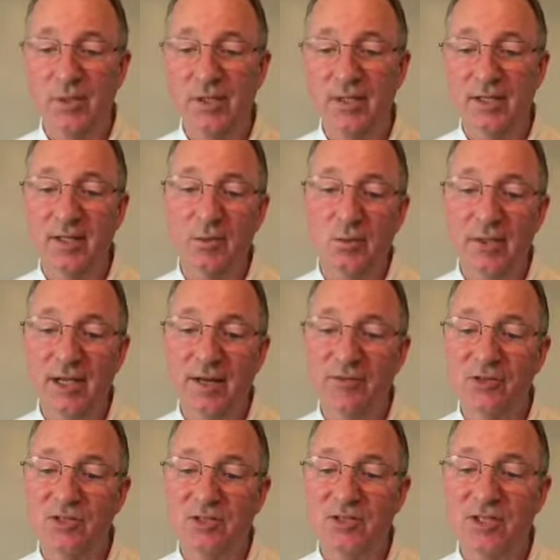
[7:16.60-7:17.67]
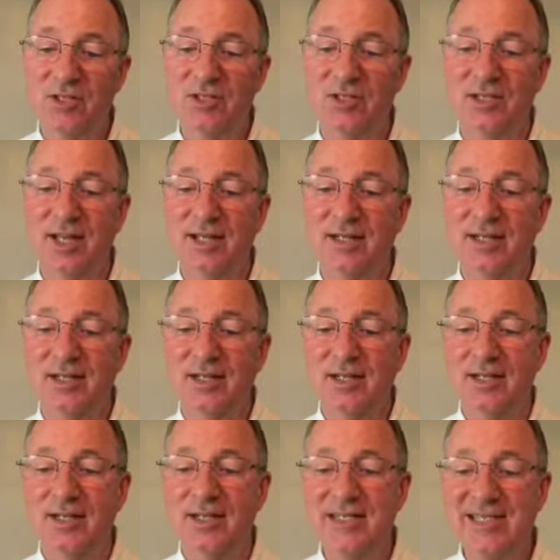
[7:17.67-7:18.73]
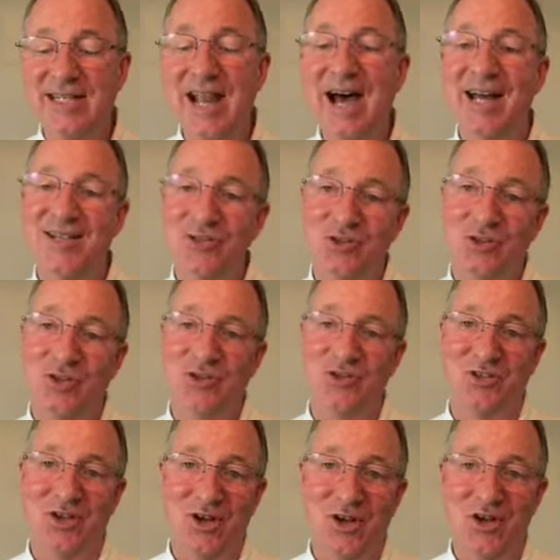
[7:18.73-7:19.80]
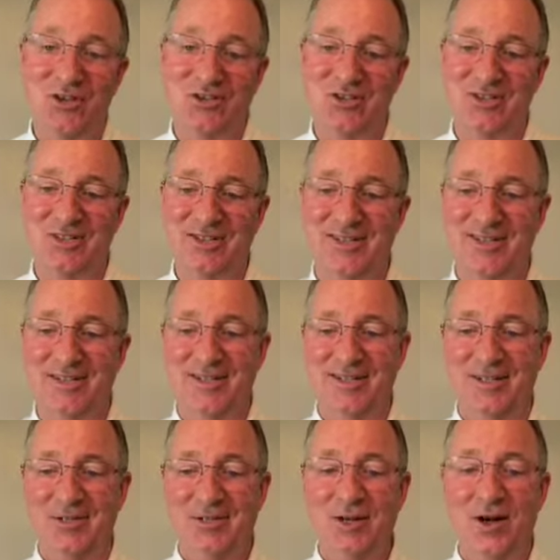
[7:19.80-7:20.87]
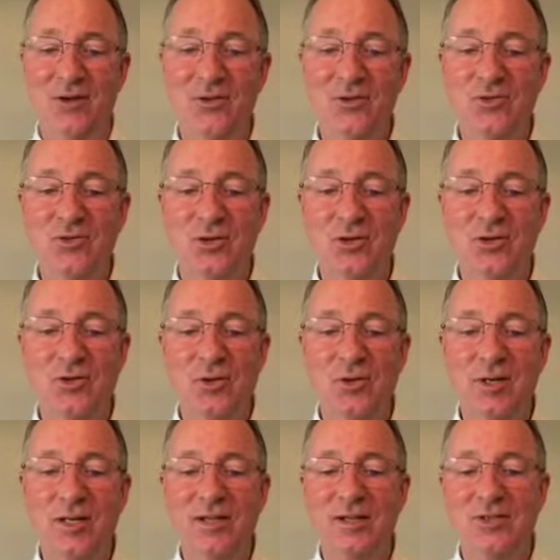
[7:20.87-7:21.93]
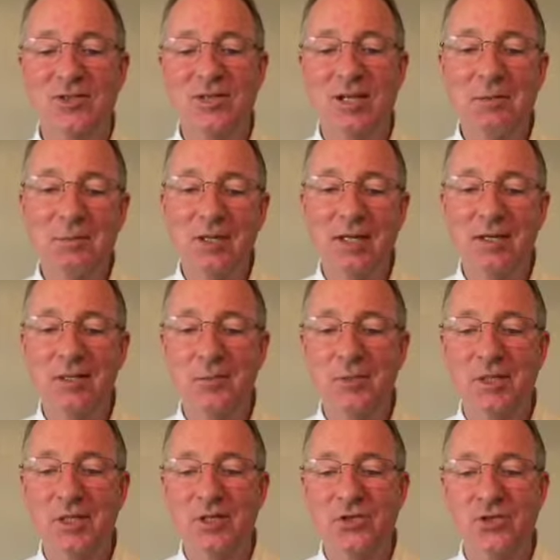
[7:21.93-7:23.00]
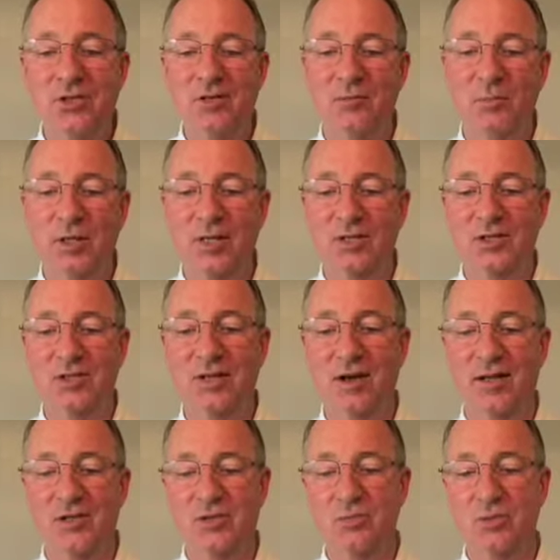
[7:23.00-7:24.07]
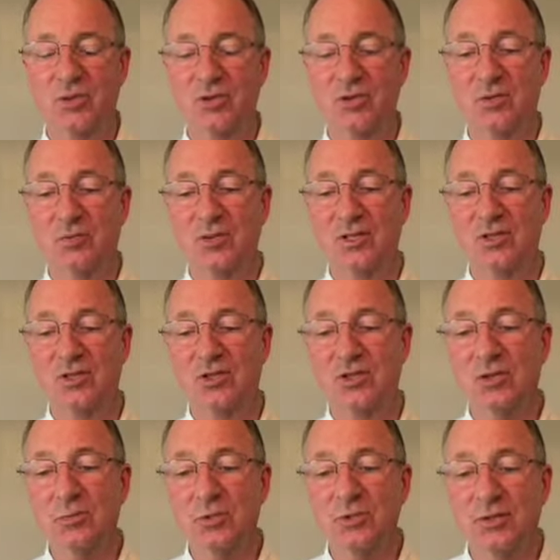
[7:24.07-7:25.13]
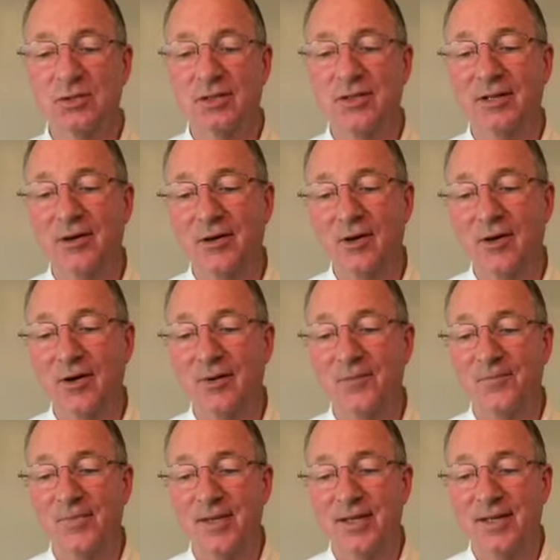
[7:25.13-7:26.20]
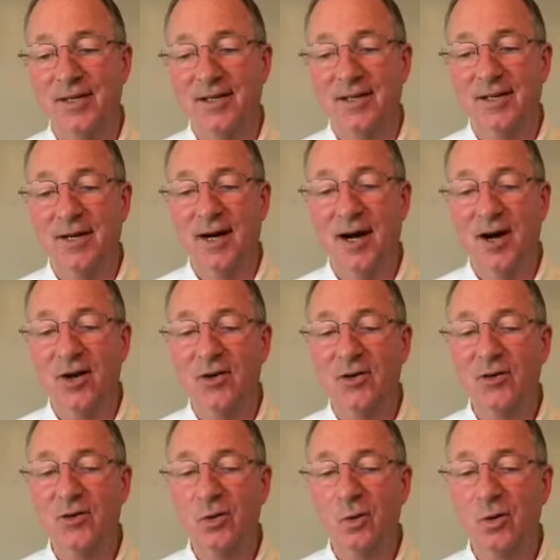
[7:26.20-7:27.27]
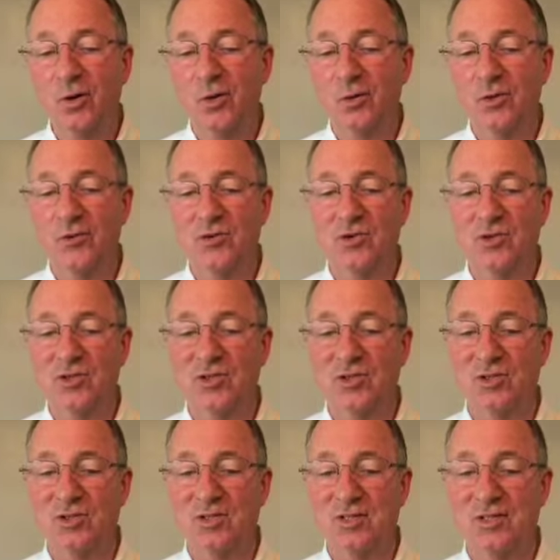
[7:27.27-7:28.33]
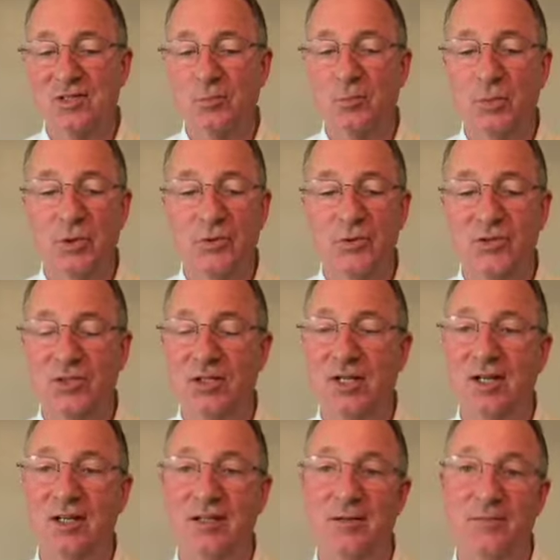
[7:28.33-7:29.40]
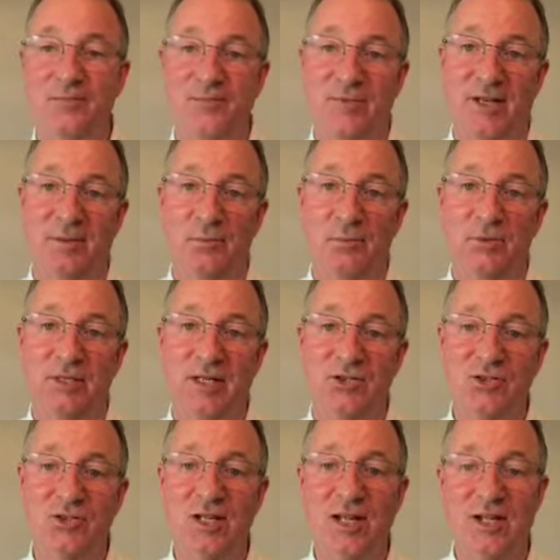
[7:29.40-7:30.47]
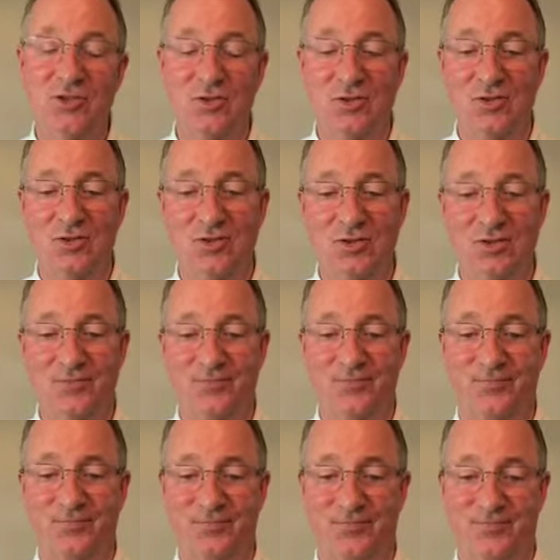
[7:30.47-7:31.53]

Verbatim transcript: When we, we have a sense that it's not just us, others are joining the same kingdom initiative because God has put something similar in their heart a hunger to work with Jesus, build his kingdom, and bless nations.